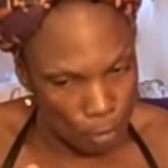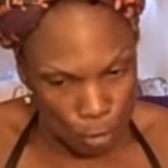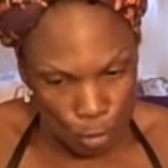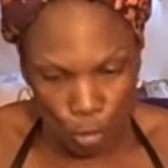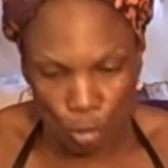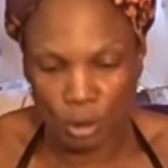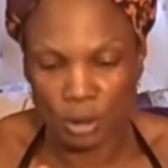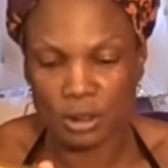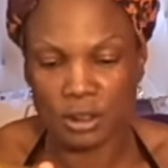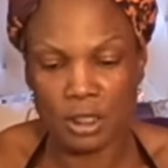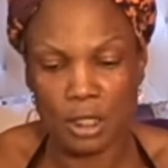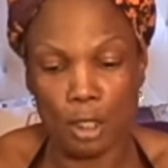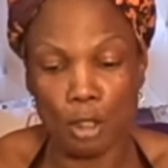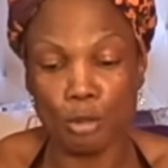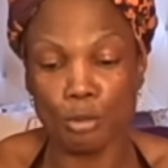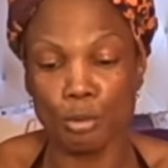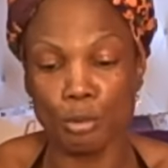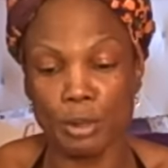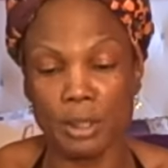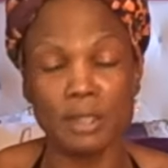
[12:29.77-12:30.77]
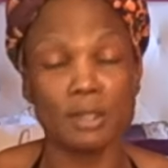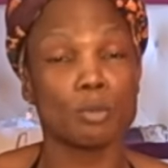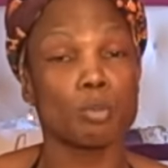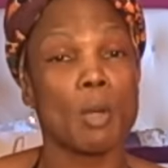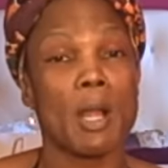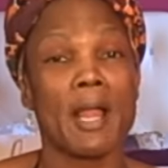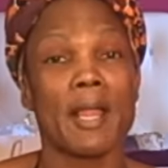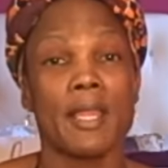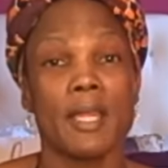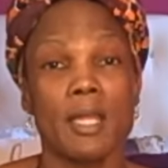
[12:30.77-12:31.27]
You can still do this
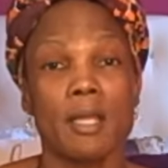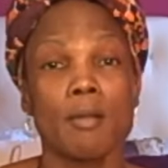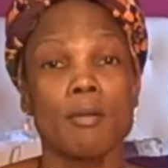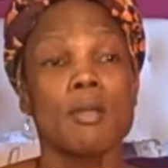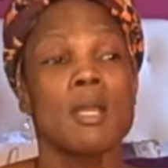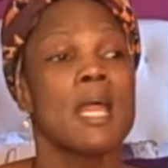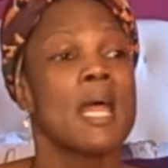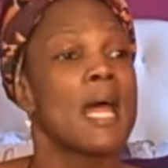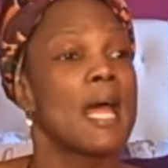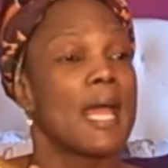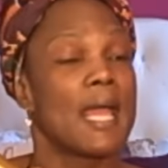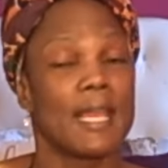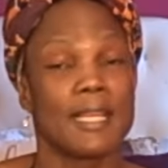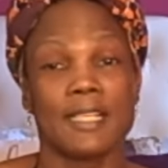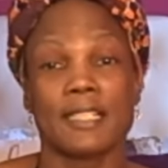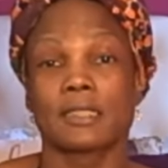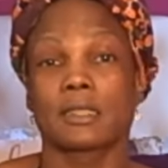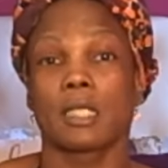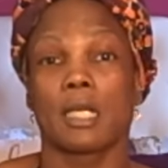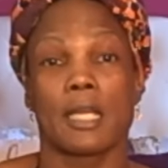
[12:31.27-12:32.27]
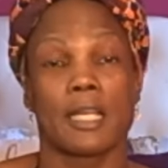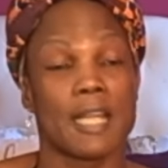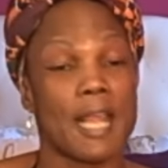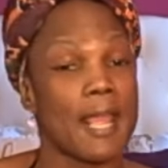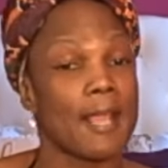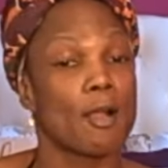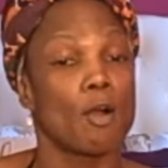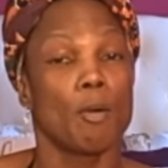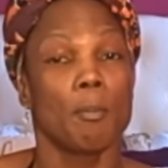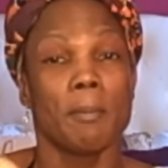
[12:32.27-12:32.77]
right here, and it
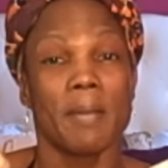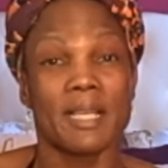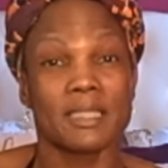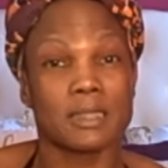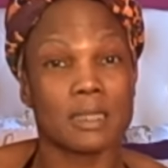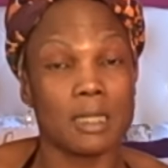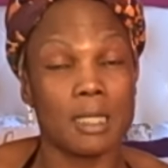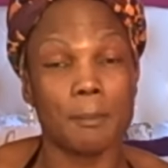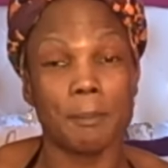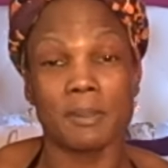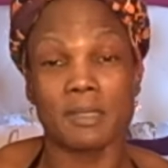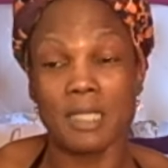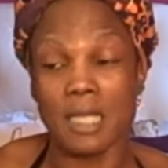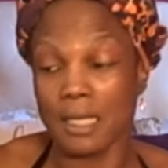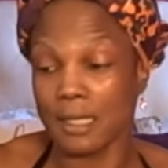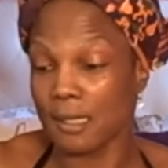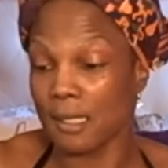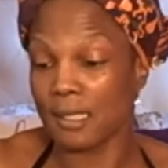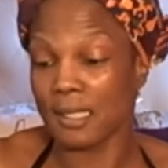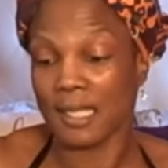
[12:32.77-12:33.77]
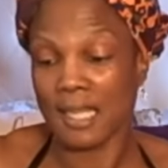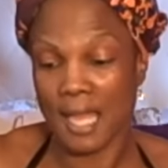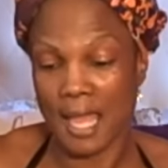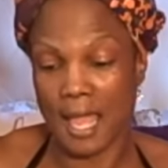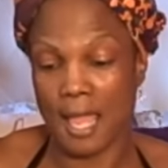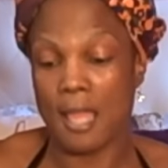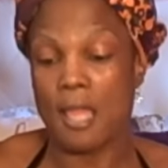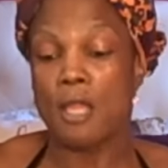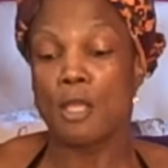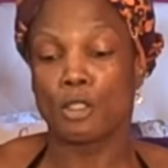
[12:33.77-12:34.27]
ain't gonna mess it up or nothing of the
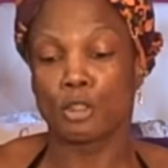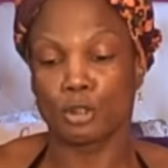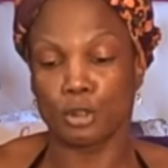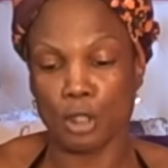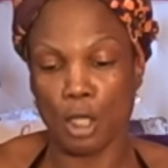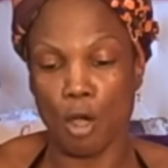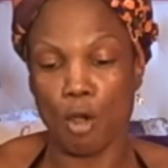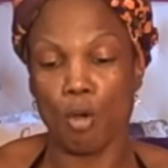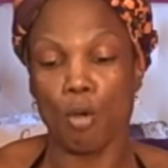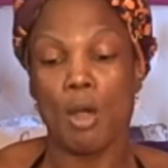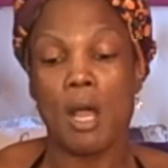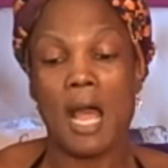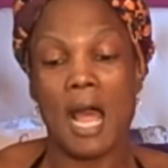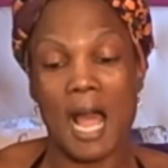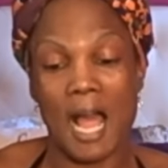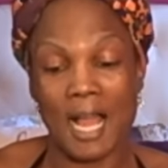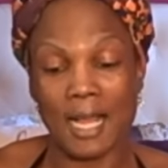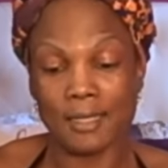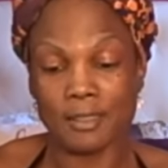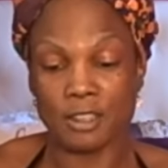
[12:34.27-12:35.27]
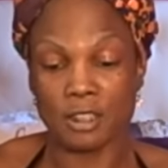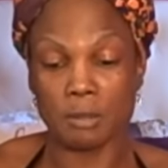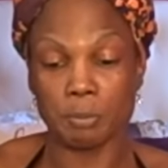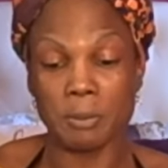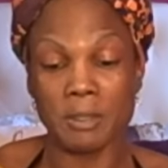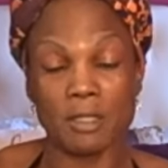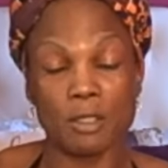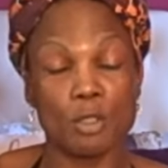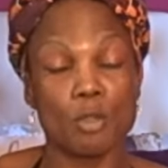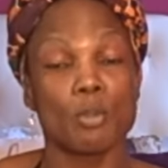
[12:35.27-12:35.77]
kind. So I've just
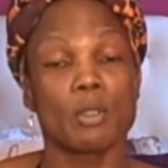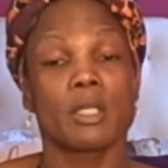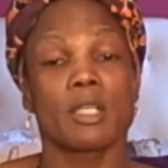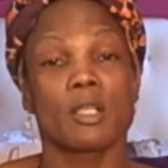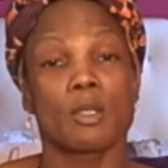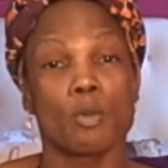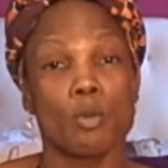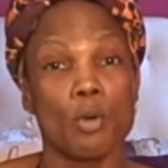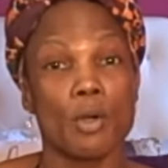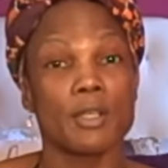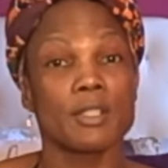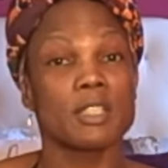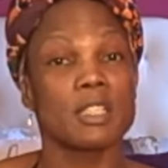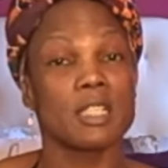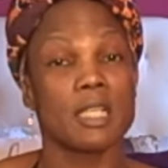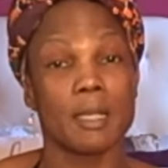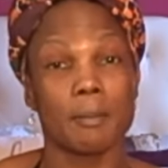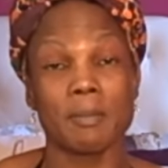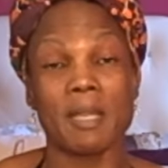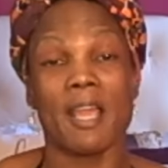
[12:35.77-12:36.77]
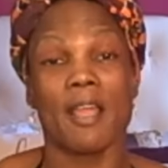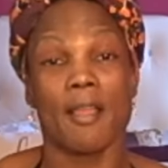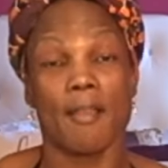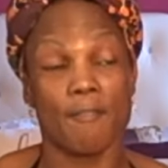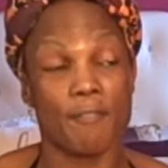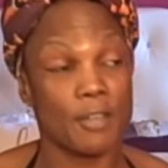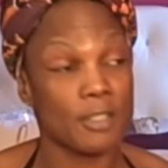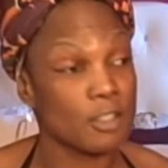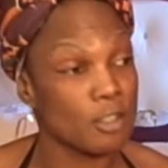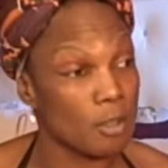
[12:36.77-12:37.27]
been doing it according to them. Now,
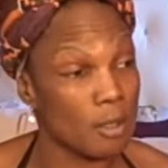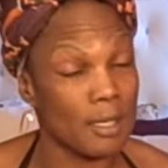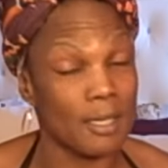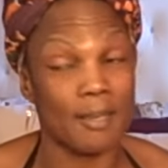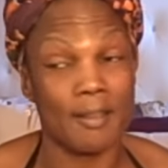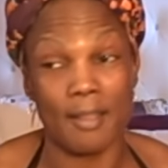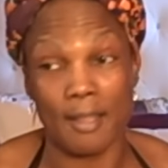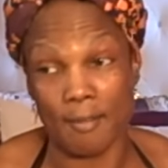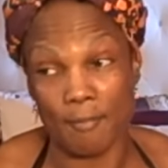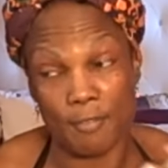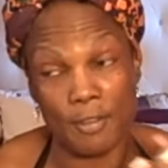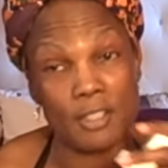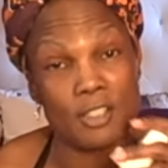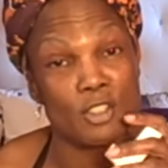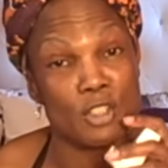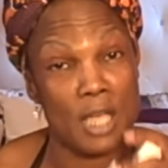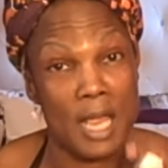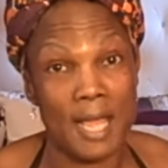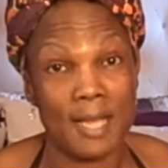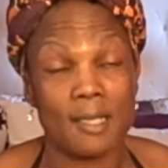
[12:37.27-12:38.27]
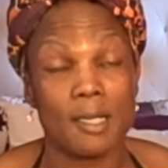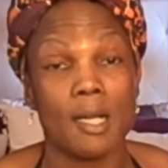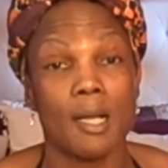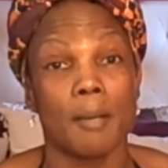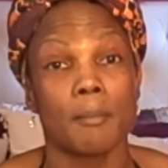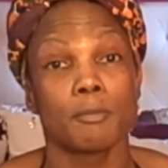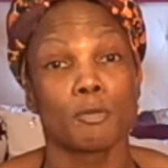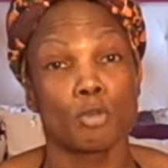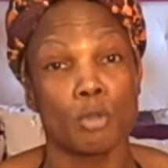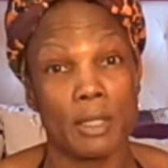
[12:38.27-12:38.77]
if it if it jack
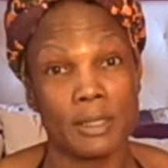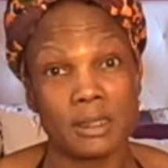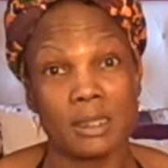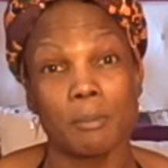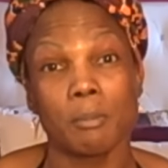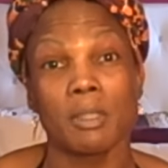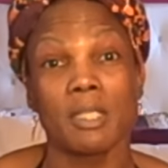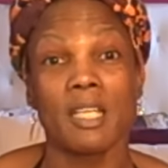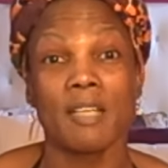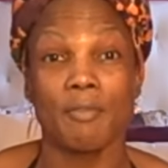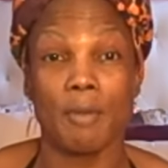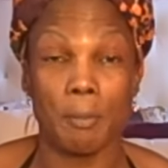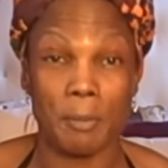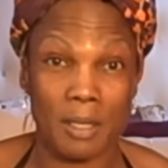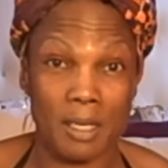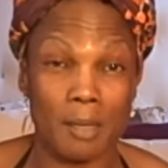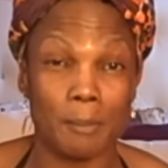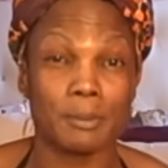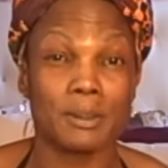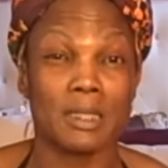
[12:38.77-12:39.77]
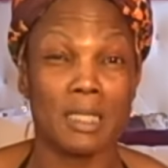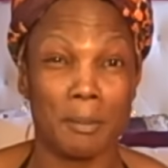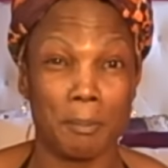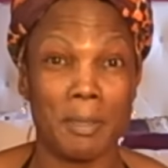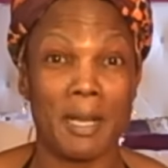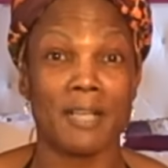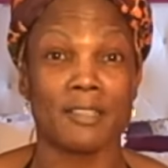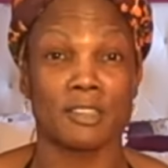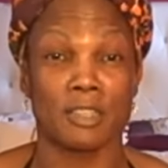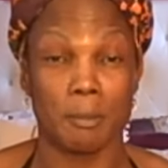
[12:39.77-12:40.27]
up, trust and believe I'm gonna come see
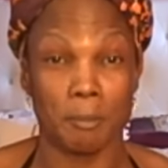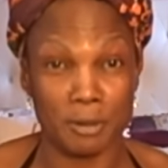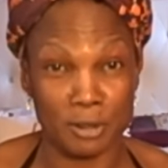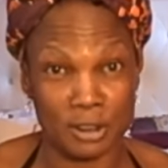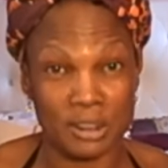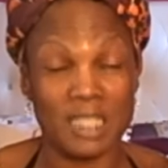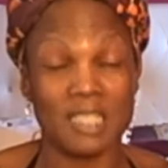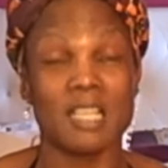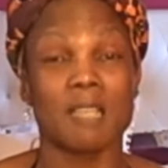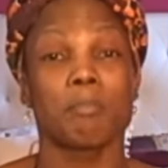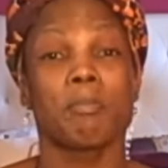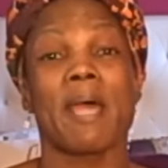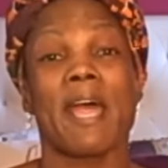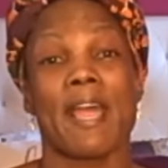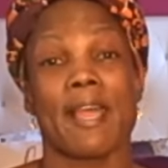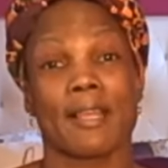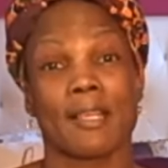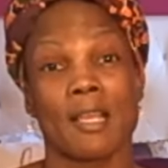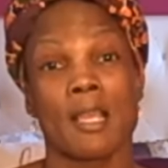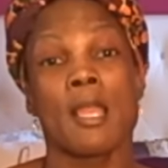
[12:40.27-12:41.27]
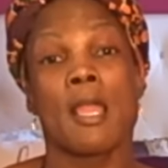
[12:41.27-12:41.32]
about you. I'm gonna send it back.